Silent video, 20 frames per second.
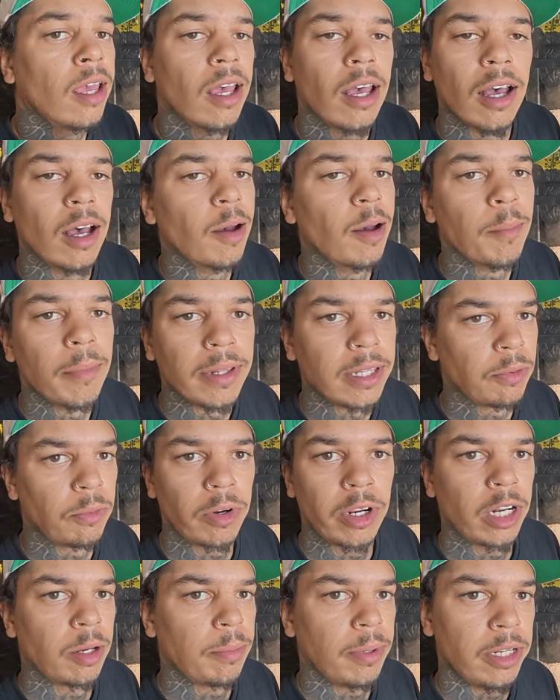and then we're
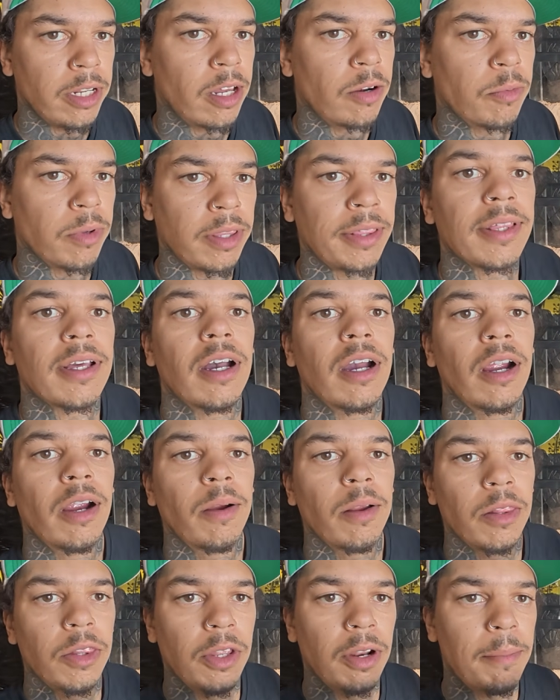going to be done with
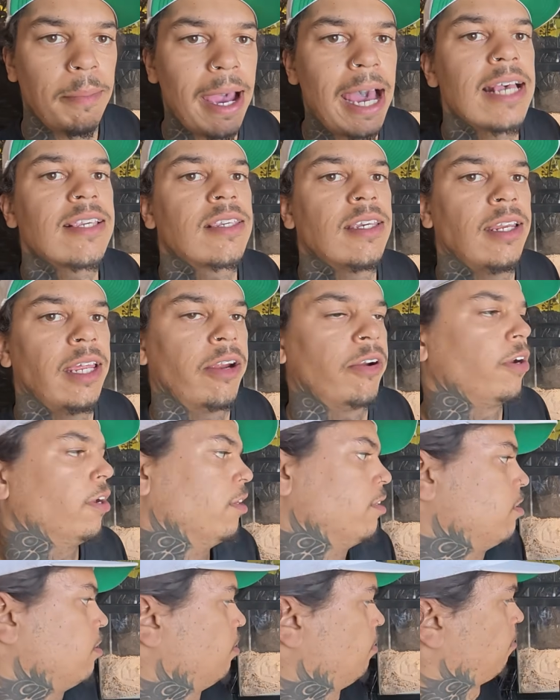our little basking
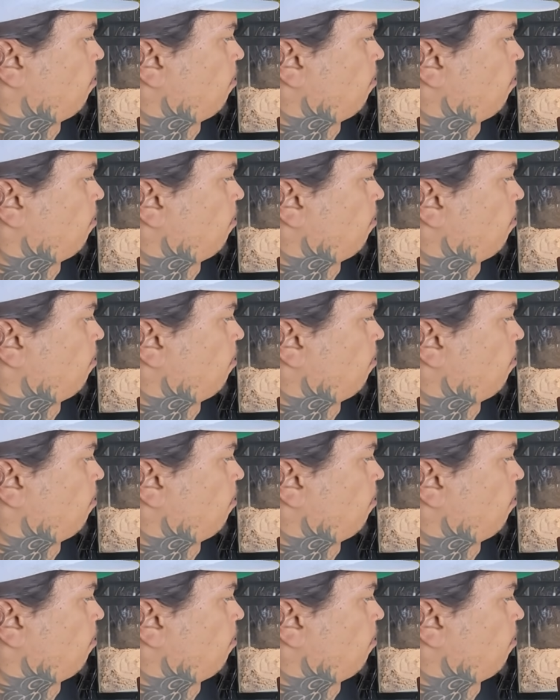areas.